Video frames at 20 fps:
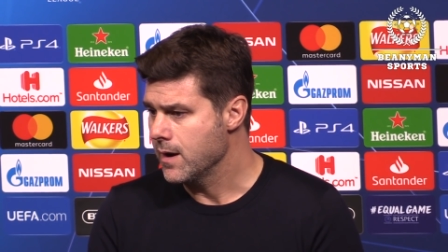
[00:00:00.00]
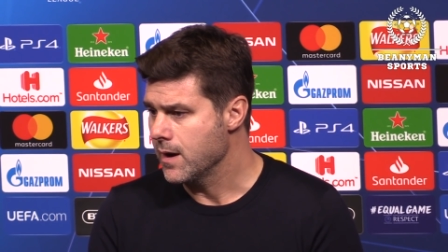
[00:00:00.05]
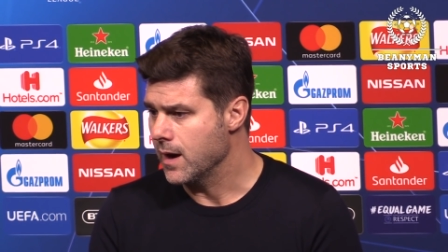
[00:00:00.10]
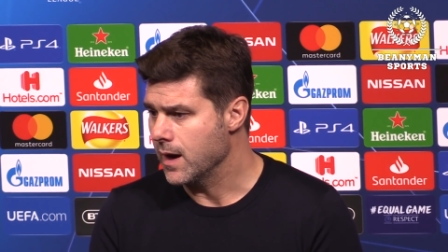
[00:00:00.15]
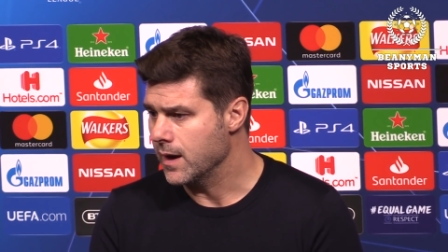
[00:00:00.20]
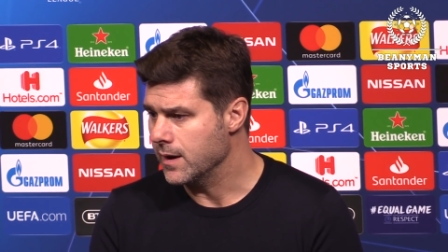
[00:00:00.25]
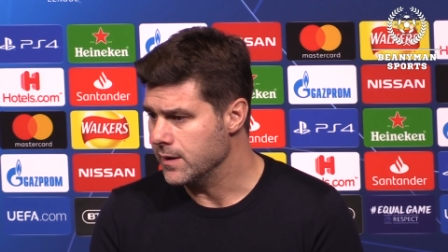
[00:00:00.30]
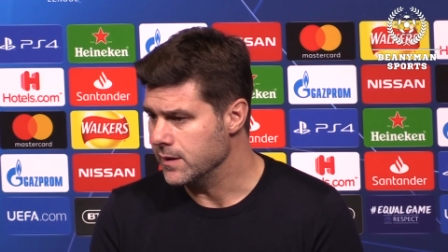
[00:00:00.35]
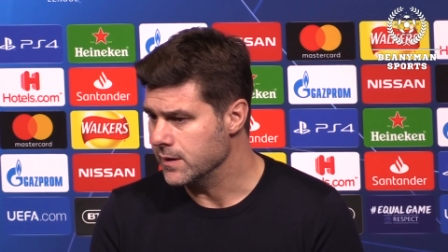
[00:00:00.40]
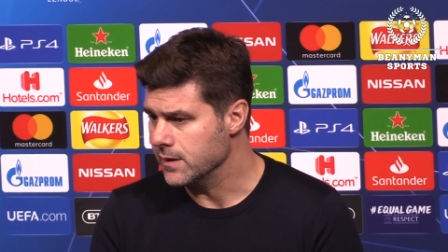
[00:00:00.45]

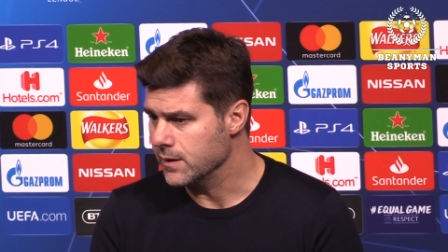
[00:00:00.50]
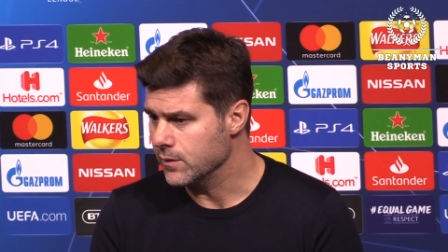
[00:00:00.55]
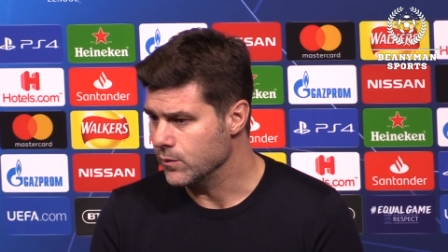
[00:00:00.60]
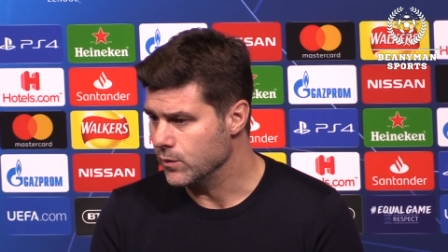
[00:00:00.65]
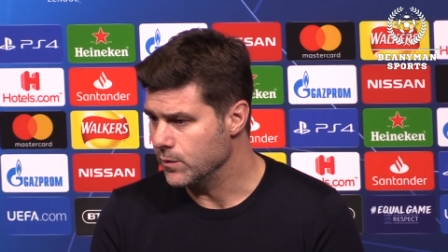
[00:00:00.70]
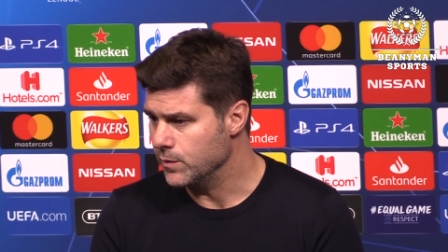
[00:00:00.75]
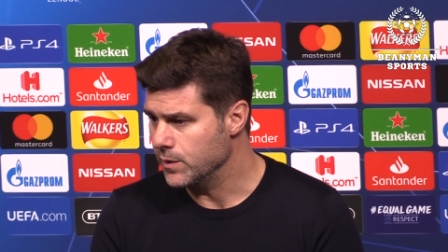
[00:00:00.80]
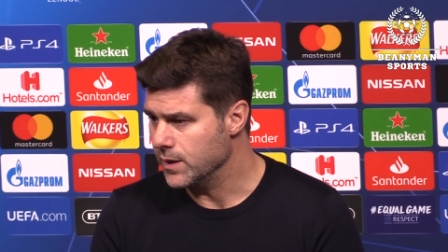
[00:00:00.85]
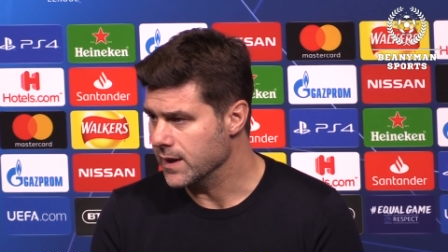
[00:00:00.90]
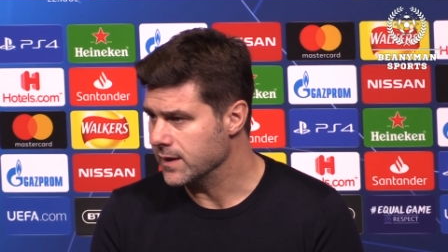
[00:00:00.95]
and uh,
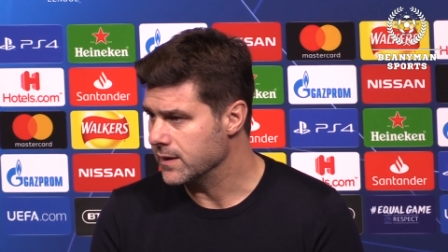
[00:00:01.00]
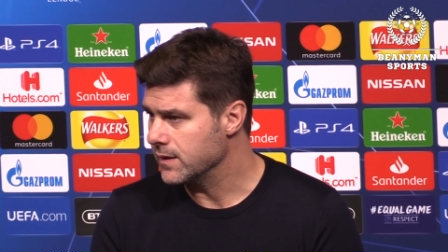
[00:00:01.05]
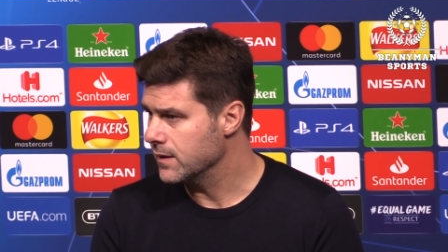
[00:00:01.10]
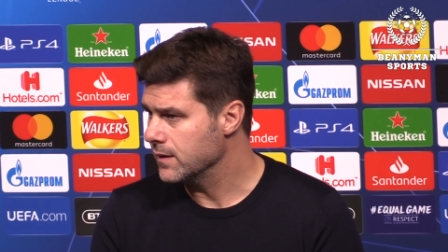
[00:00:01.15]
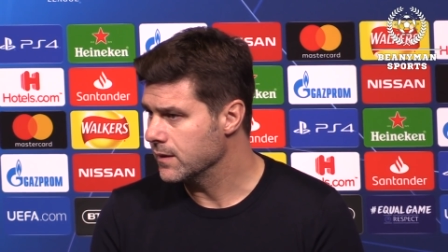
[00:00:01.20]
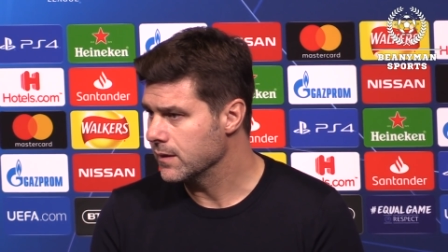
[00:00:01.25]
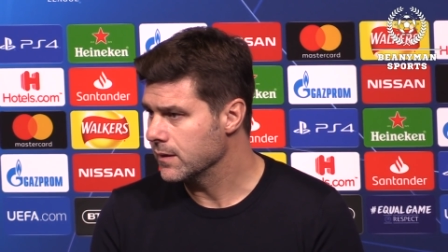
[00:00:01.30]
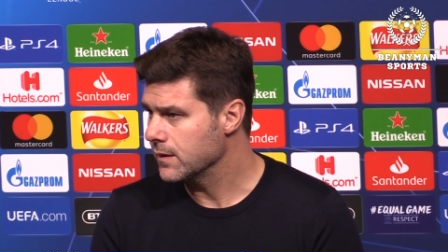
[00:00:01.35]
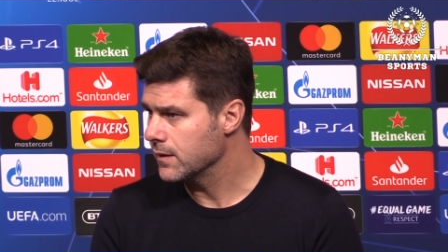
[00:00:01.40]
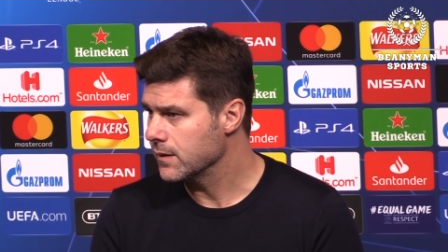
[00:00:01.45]
will be at
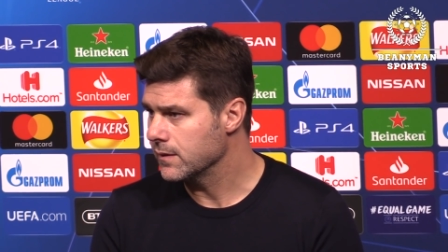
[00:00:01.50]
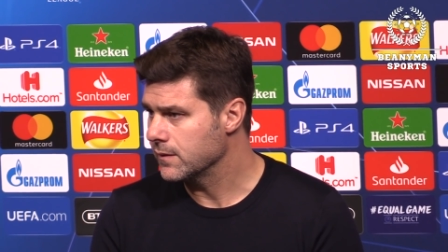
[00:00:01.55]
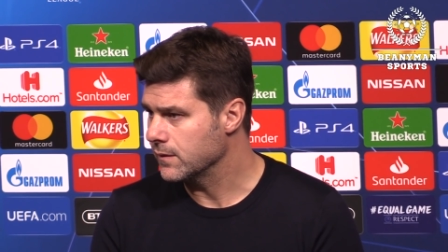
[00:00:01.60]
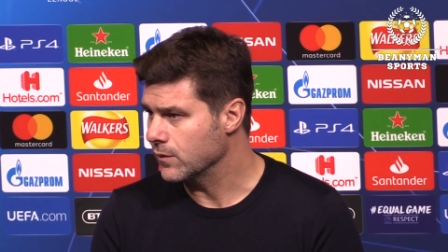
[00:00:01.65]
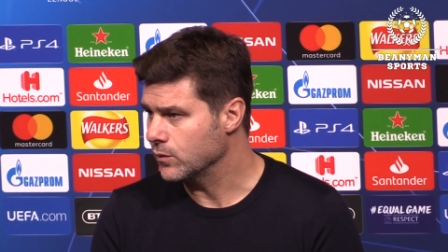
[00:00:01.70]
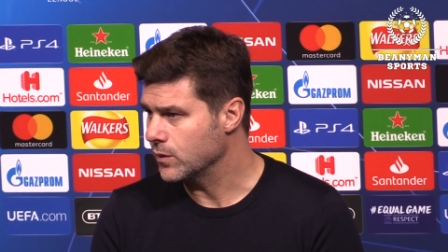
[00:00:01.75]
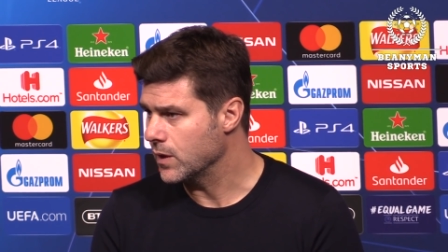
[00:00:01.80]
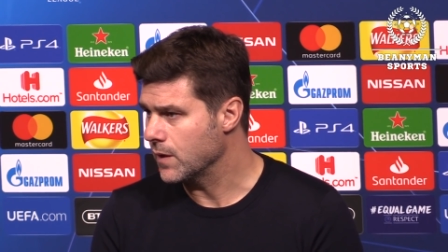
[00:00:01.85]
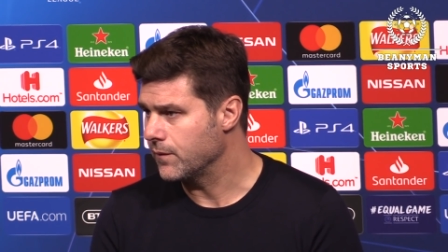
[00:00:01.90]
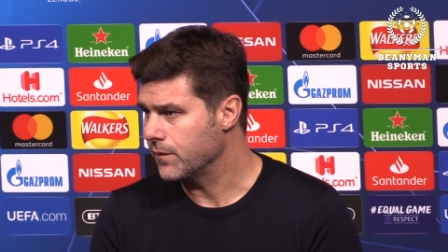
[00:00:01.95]

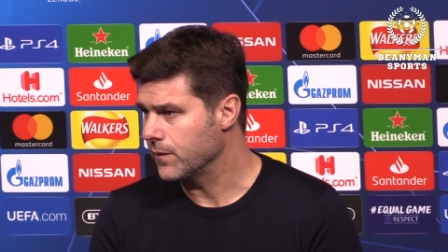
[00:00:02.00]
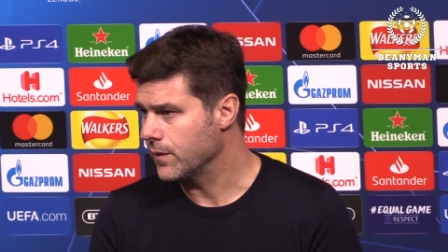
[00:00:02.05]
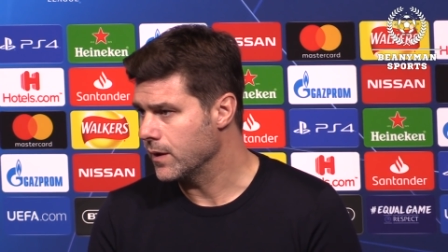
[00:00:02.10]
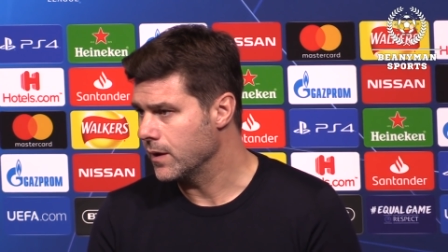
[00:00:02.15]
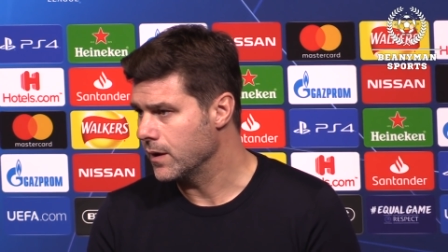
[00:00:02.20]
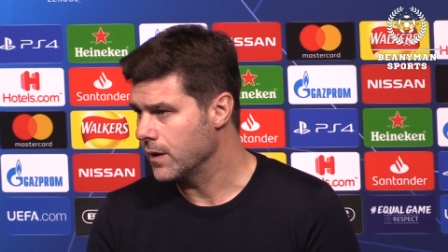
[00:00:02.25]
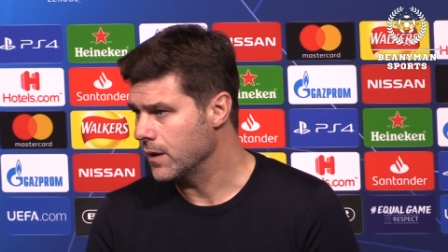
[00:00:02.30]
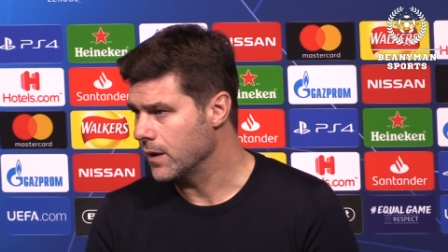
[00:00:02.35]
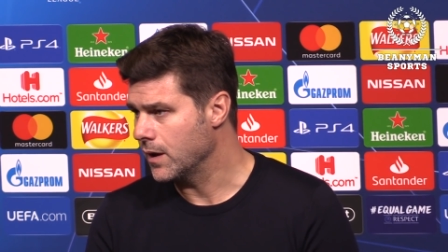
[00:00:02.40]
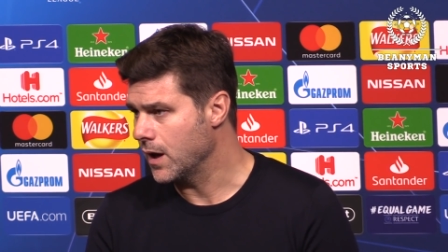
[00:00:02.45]
so tough
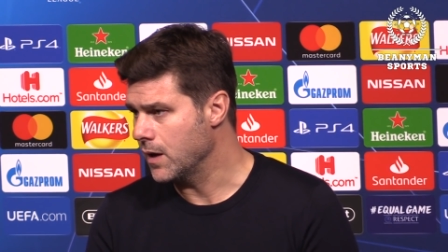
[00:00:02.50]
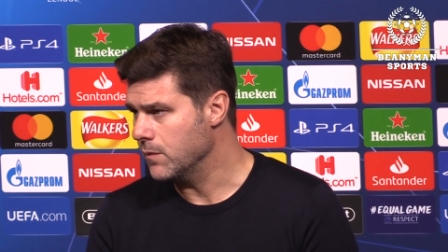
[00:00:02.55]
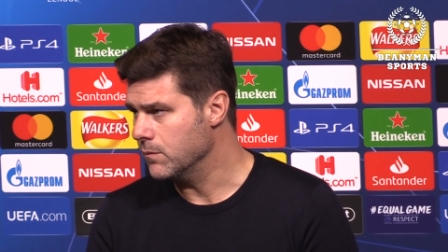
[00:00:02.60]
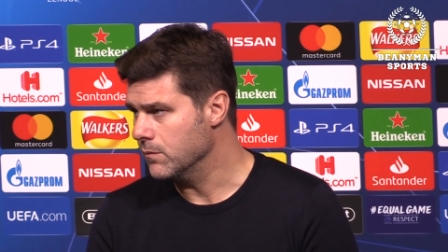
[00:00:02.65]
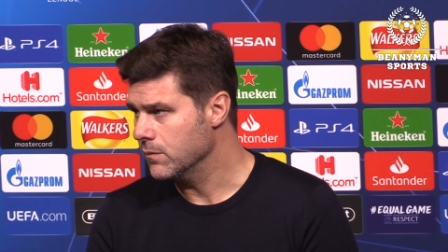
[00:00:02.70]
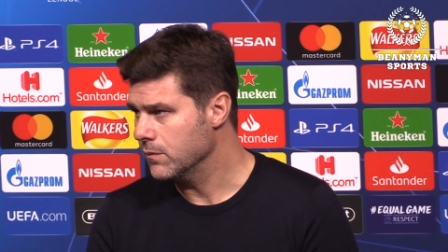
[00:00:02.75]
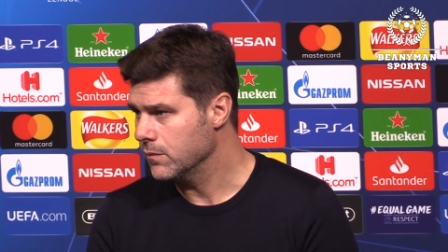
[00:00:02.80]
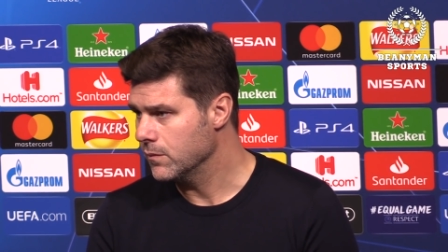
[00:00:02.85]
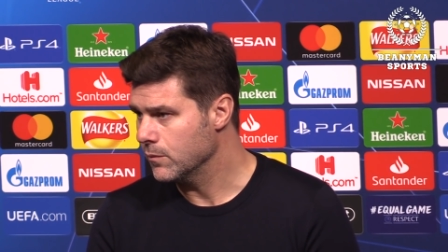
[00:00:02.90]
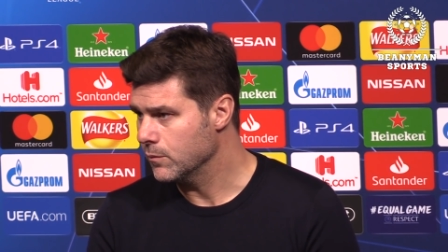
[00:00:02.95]
uh, game.